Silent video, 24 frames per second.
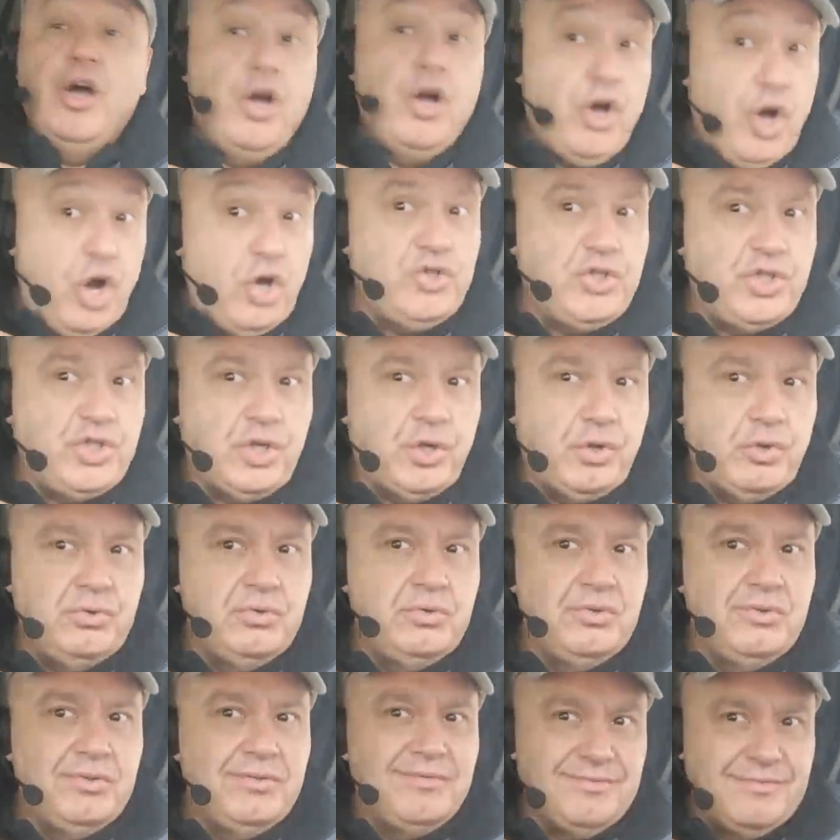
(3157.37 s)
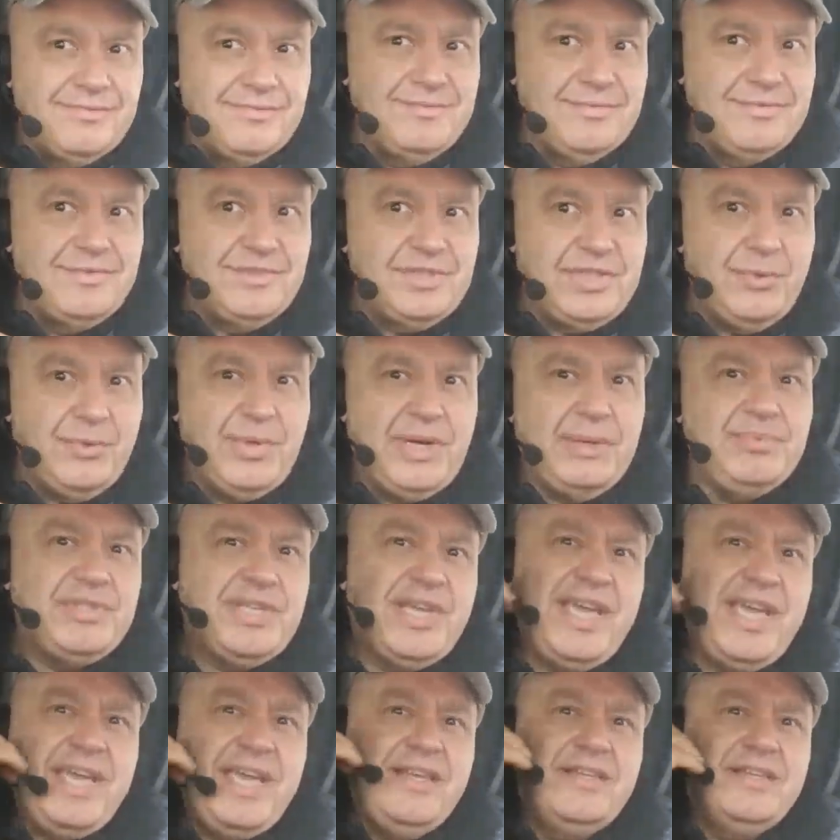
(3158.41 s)
Also, see what I'm
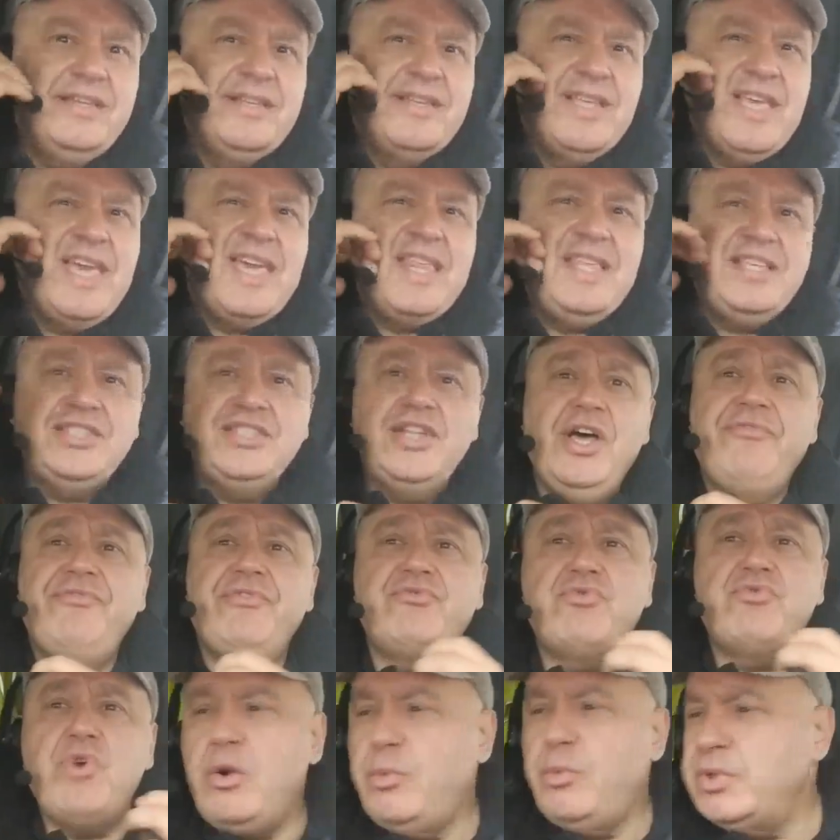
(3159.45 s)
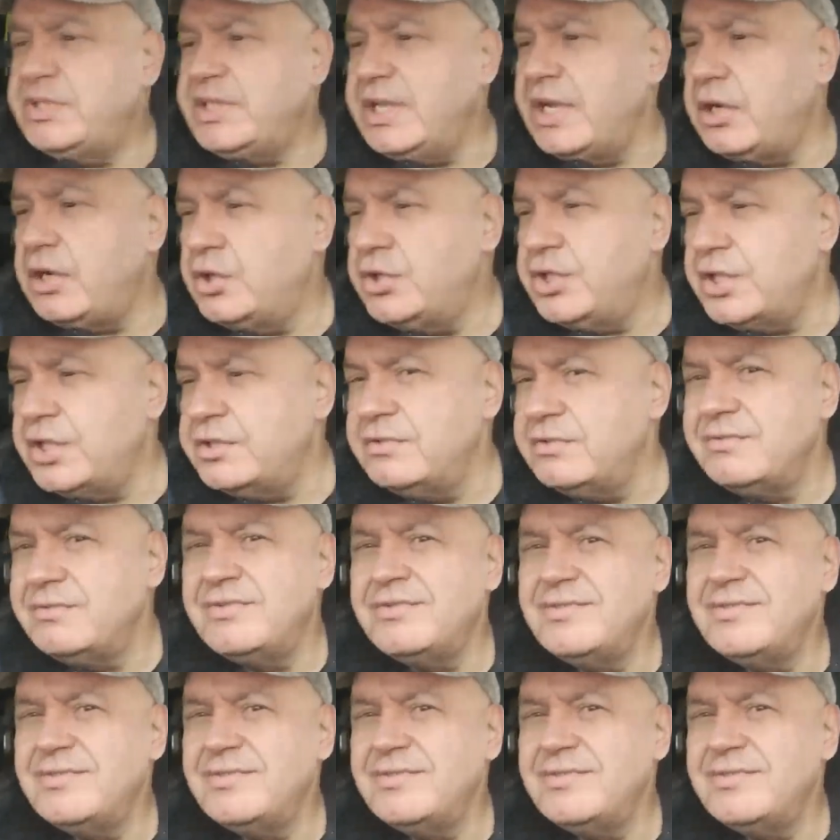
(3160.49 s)
saying? And there's nothing wrong with that. Hold on.